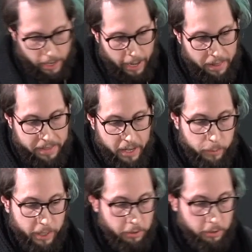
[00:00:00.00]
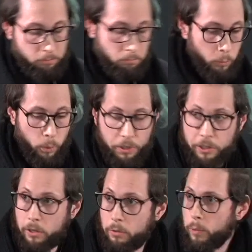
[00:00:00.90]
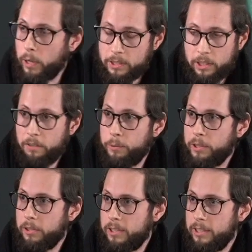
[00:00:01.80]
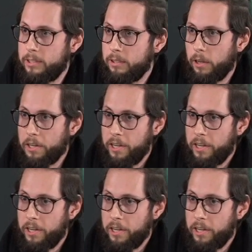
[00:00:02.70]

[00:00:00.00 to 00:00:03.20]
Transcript: And then we can wonder, what if we notice an